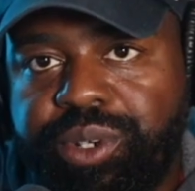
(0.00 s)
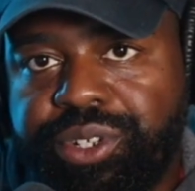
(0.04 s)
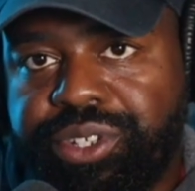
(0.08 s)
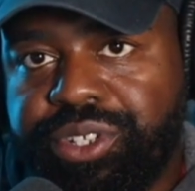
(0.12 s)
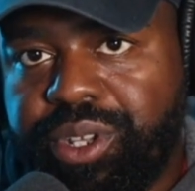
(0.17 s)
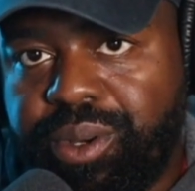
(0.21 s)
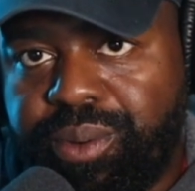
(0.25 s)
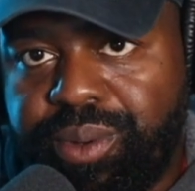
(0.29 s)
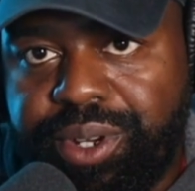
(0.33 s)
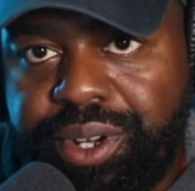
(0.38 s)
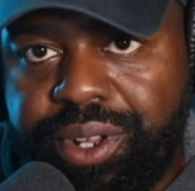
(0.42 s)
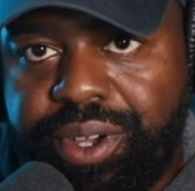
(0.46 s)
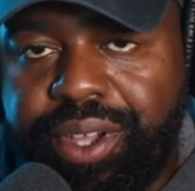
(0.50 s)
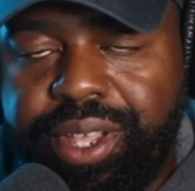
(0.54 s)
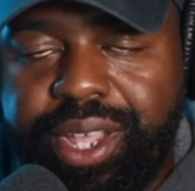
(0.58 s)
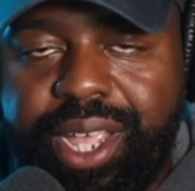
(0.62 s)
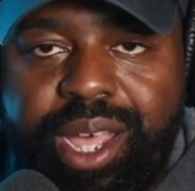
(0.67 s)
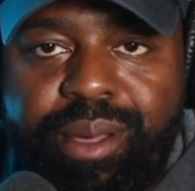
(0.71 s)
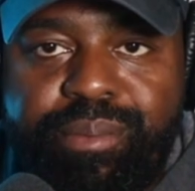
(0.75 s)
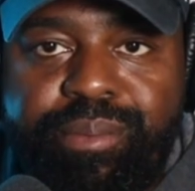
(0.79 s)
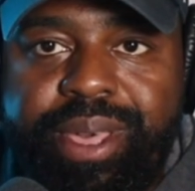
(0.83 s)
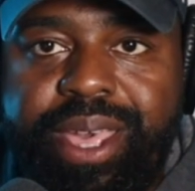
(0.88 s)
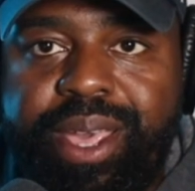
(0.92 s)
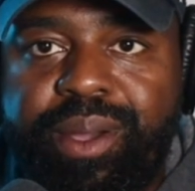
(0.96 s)
What's going on,
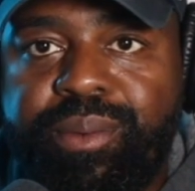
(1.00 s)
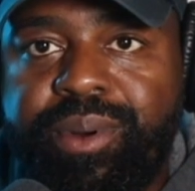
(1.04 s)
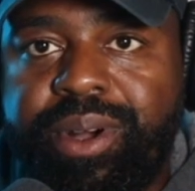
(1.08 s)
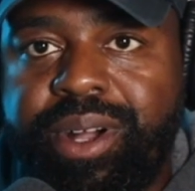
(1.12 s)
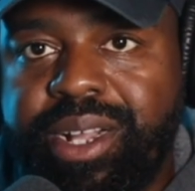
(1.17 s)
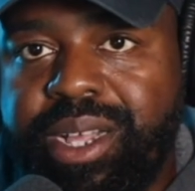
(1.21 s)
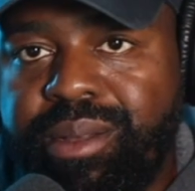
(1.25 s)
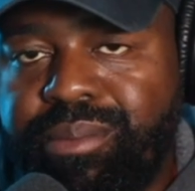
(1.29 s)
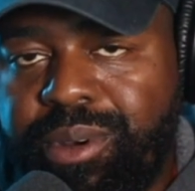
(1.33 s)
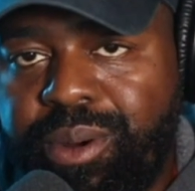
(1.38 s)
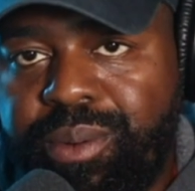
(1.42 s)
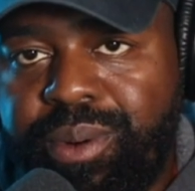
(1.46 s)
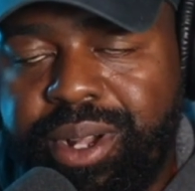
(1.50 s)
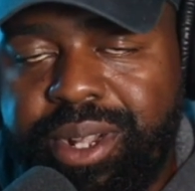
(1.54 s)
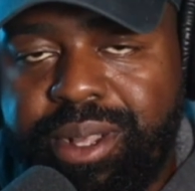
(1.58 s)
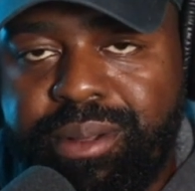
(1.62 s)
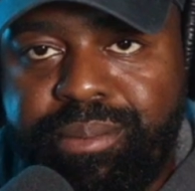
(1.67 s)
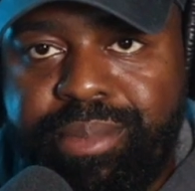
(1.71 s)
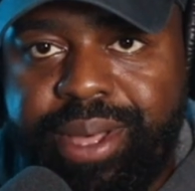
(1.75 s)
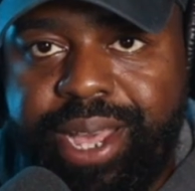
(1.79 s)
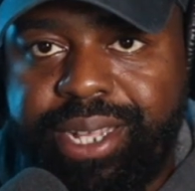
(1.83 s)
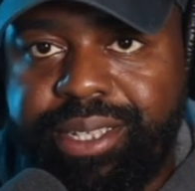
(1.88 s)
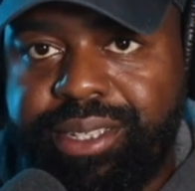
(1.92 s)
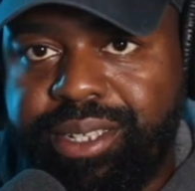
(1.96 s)
y'all, man? Welcome or
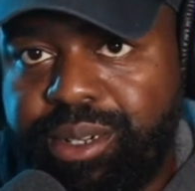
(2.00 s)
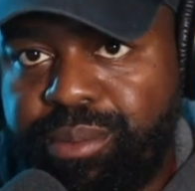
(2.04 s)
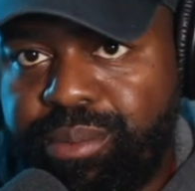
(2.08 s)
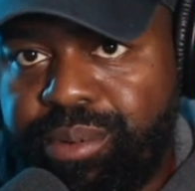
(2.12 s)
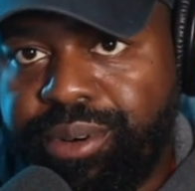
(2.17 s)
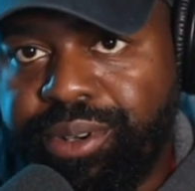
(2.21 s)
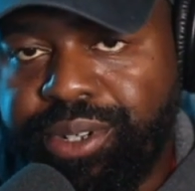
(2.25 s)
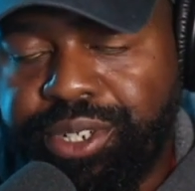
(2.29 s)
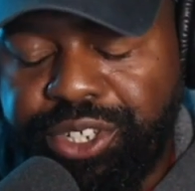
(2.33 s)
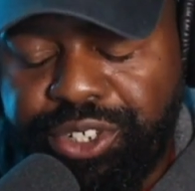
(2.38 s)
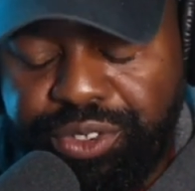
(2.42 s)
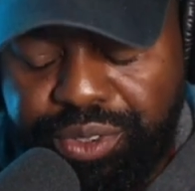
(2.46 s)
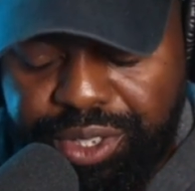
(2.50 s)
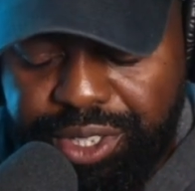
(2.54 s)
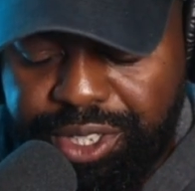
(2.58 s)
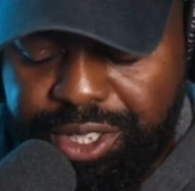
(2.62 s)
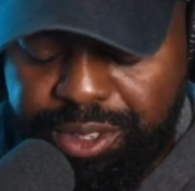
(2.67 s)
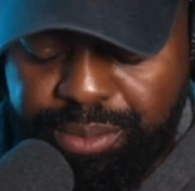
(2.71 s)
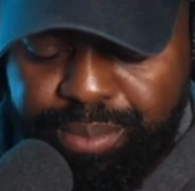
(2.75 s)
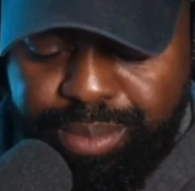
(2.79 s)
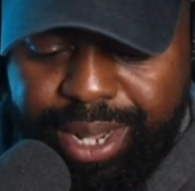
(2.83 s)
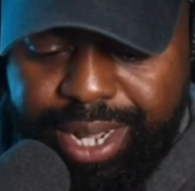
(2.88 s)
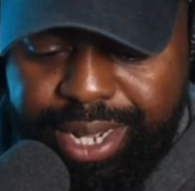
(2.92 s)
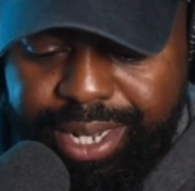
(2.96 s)
welcome back to the Broken
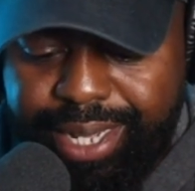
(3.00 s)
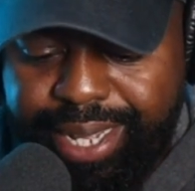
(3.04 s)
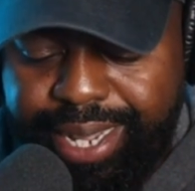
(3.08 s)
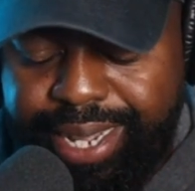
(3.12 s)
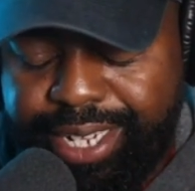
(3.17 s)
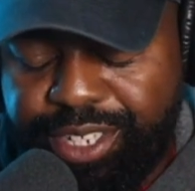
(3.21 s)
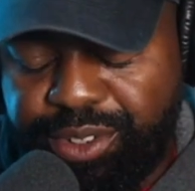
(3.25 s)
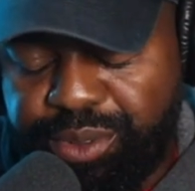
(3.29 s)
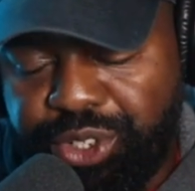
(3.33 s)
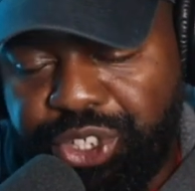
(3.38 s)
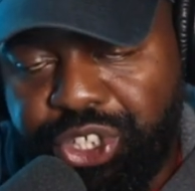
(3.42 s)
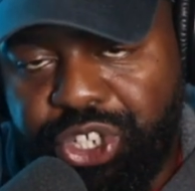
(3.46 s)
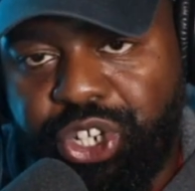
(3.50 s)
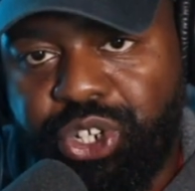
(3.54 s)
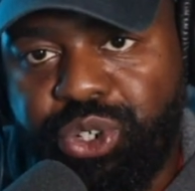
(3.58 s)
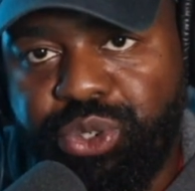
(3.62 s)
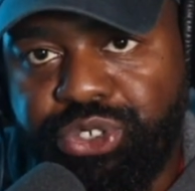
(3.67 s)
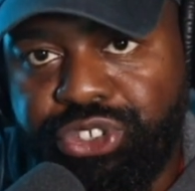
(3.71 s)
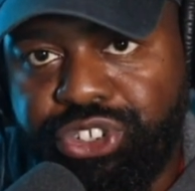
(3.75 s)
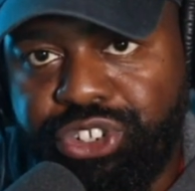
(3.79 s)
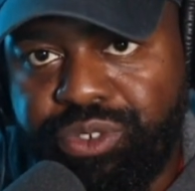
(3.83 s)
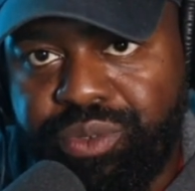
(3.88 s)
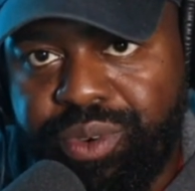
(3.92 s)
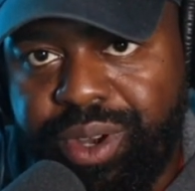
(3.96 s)
Traditions podcast with your
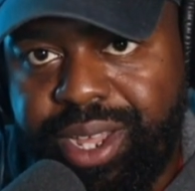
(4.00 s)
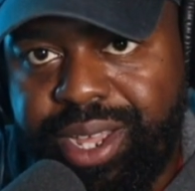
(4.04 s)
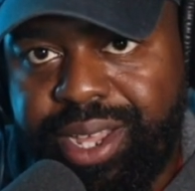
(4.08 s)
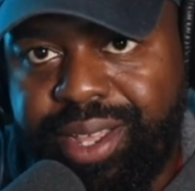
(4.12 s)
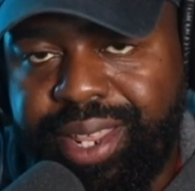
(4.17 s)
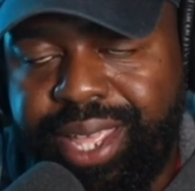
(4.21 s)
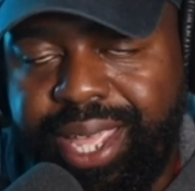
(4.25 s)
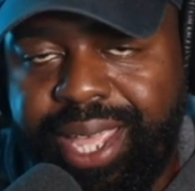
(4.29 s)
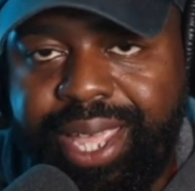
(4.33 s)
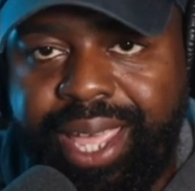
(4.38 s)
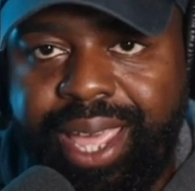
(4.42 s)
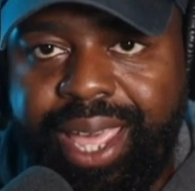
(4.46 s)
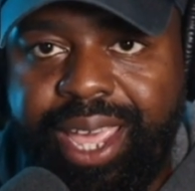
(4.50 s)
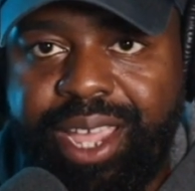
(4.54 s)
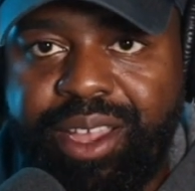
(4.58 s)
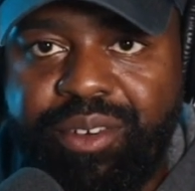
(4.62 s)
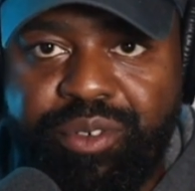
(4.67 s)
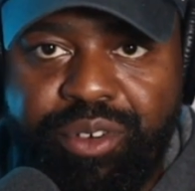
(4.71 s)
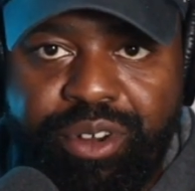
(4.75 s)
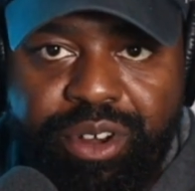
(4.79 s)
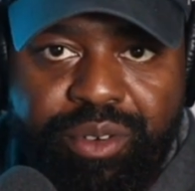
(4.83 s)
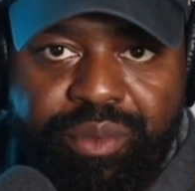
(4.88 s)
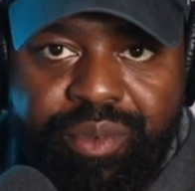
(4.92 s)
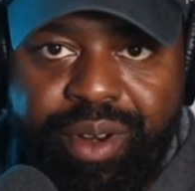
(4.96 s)
host, LaRon, aka
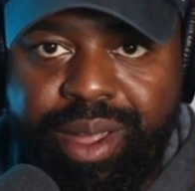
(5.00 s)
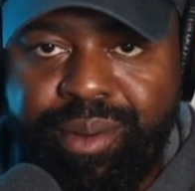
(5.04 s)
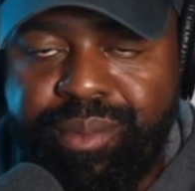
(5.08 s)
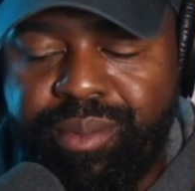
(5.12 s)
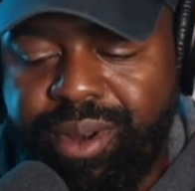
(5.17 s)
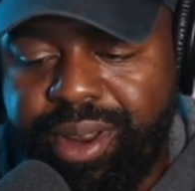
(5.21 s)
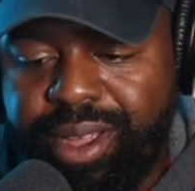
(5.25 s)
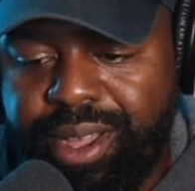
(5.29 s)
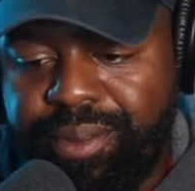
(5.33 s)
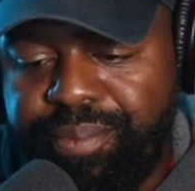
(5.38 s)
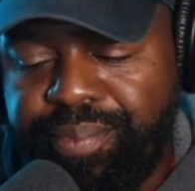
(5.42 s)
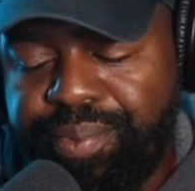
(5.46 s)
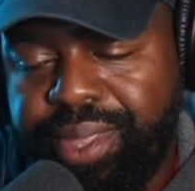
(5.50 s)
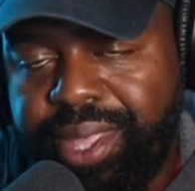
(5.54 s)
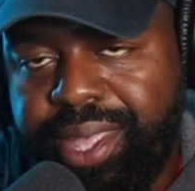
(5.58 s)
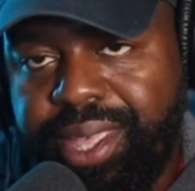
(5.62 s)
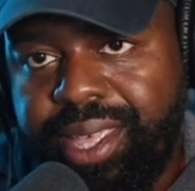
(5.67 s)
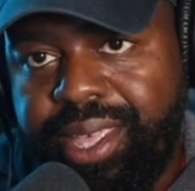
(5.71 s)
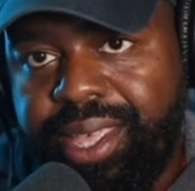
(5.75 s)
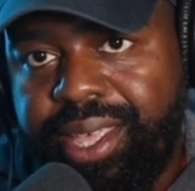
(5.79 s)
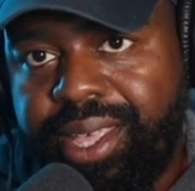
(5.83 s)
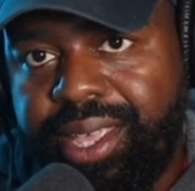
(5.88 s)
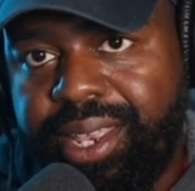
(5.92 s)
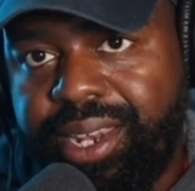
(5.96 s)
Real Rap Ron.
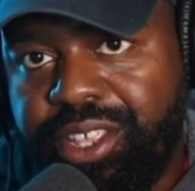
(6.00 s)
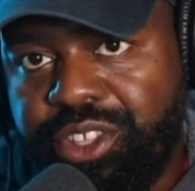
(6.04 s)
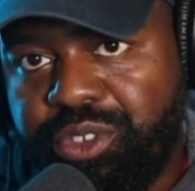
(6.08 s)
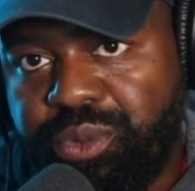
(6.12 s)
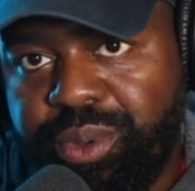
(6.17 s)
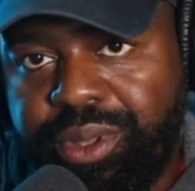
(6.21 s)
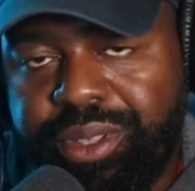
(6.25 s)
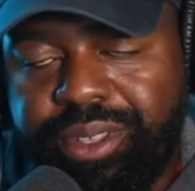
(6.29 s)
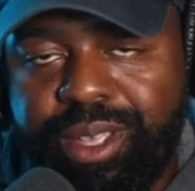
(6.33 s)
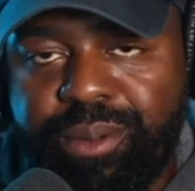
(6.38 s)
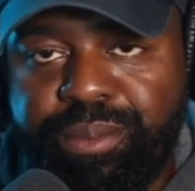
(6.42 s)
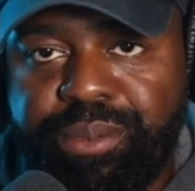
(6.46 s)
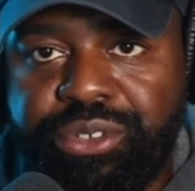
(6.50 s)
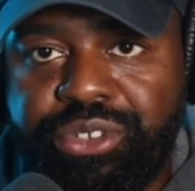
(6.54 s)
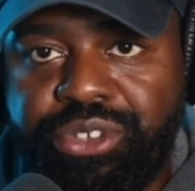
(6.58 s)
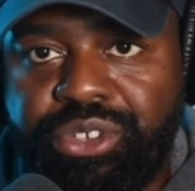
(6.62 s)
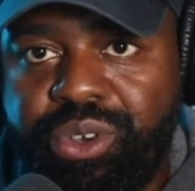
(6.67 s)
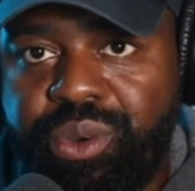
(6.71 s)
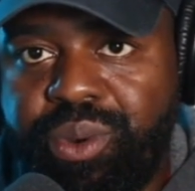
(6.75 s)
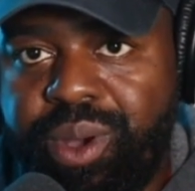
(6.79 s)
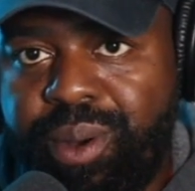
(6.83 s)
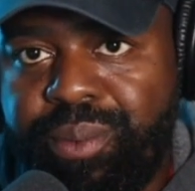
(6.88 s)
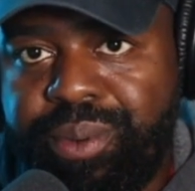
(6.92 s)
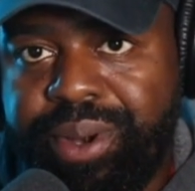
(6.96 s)
In this week's
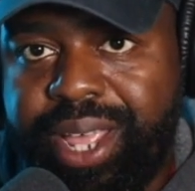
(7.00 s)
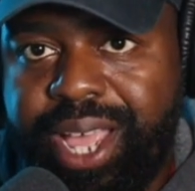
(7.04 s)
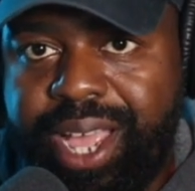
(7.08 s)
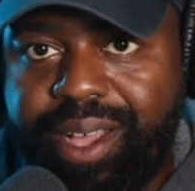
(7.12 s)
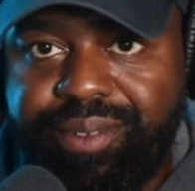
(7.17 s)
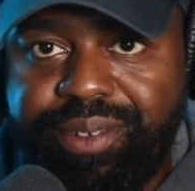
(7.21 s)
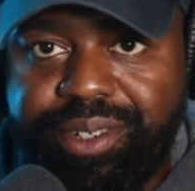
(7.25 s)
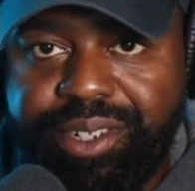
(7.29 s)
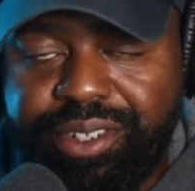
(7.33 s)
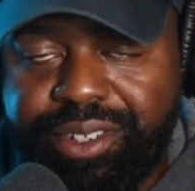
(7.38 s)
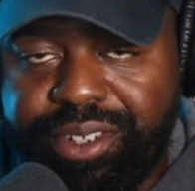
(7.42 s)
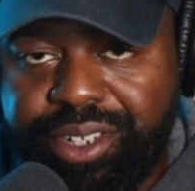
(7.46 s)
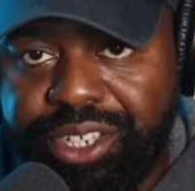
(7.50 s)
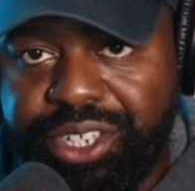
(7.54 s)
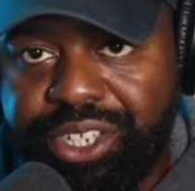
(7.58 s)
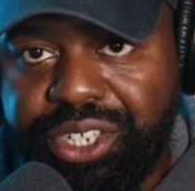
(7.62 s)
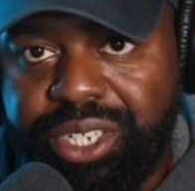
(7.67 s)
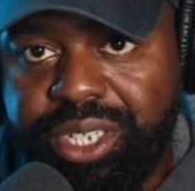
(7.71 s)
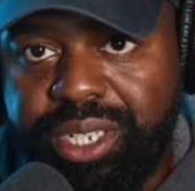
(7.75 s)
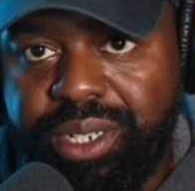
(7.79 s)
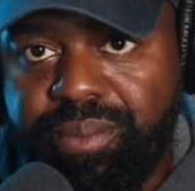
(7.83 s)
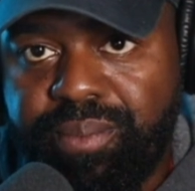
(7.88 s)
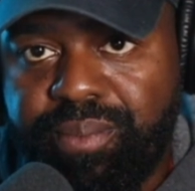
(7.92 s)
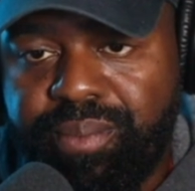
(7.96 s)
episode, I want to have a
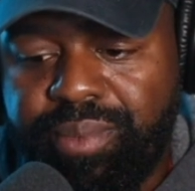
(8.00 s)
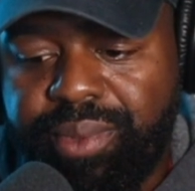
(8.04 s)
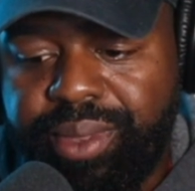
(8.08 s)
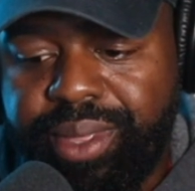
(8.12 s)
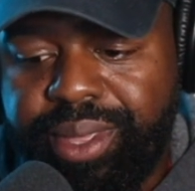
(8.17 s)
discussion.